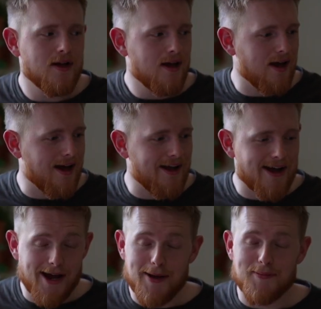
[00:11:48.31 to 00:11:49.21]
I
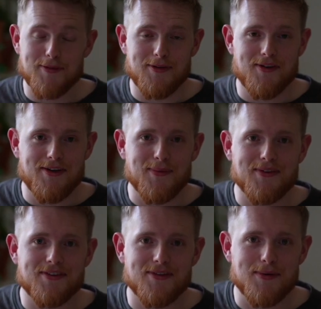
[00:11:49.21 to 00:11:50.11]
absolutely want
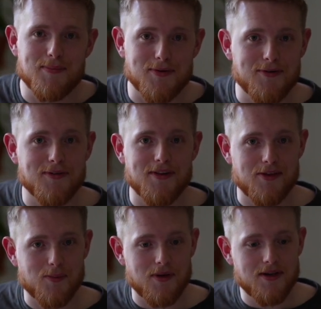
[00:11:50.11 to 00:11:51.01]
to improve on this
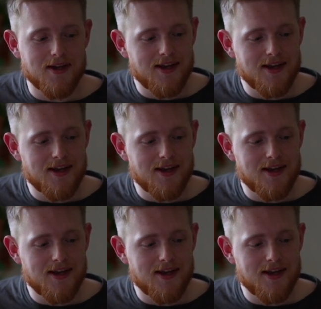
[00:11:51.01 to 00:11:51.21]
one,